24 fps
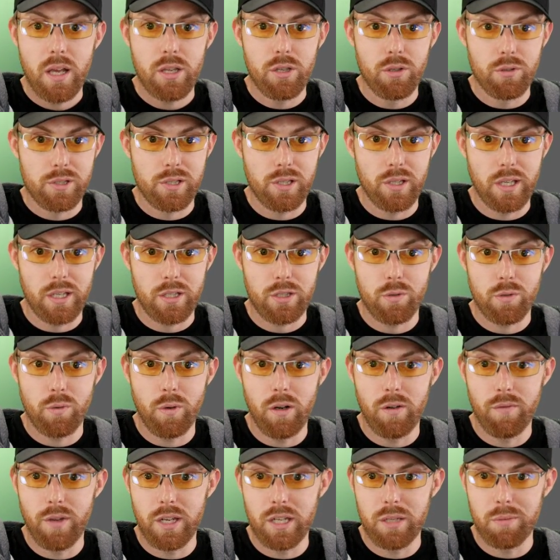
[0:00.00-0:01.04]
You'll select
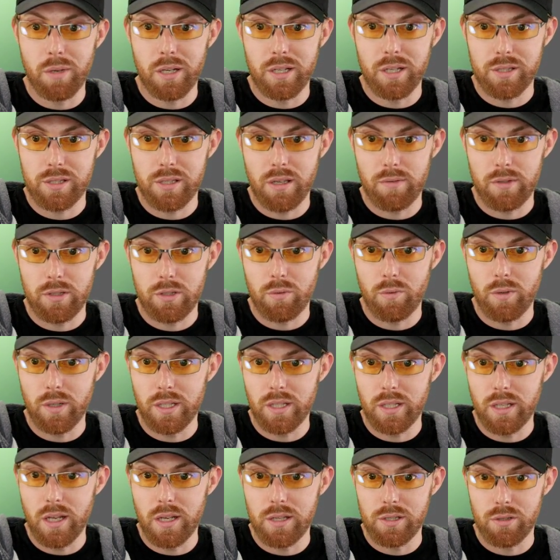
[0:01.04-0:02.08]
1280 by
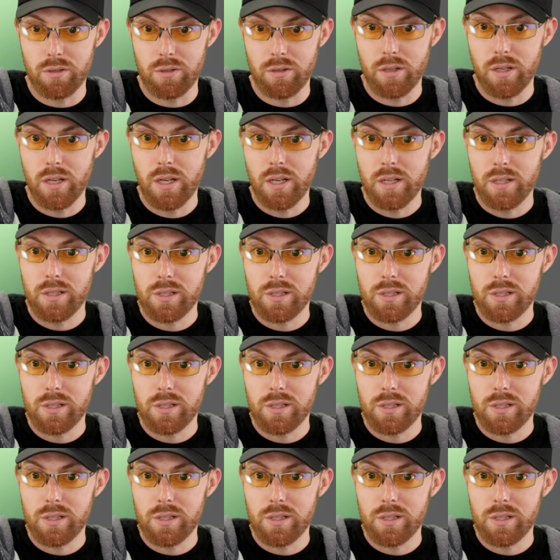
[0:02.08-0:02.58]
720 as your